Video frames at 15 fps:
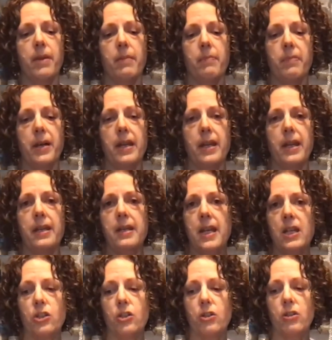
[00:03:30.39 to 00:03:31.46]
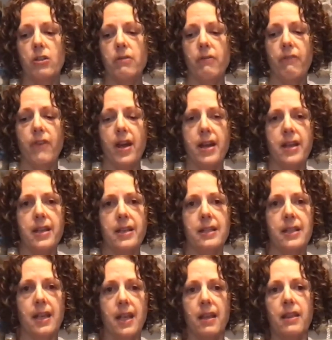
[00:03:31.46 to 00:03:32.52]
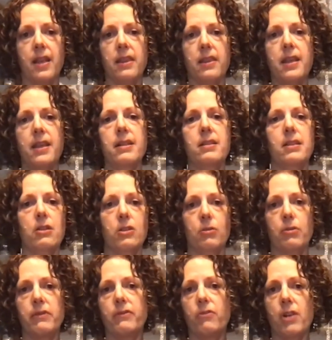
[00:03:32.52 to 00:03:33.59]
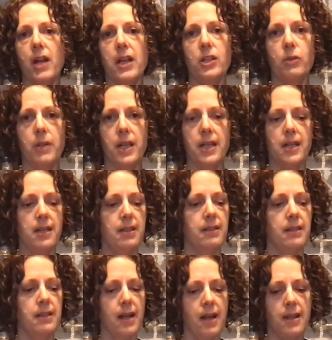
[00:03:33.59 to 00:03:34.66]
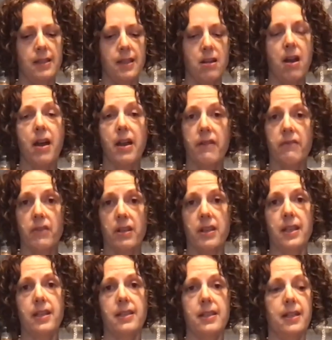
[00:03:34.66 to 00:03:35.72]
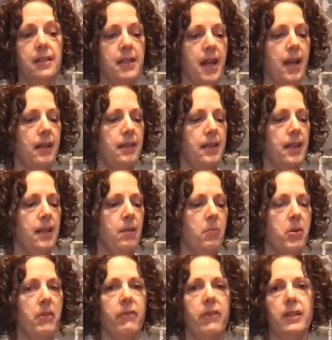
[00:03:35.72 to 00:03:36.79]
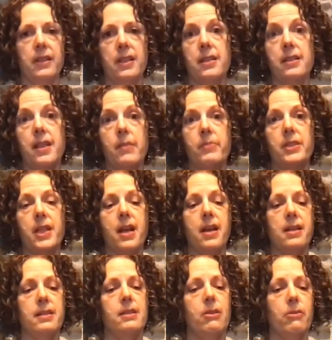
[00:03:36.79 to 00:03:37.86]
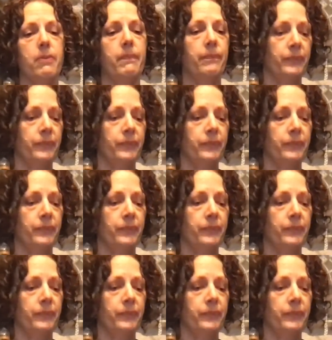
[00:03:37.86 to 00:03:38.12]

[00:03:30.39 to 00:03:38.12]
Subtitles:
But in nature, you find that things are sort of graduated in size and not everything is exactly perfectly the same size. So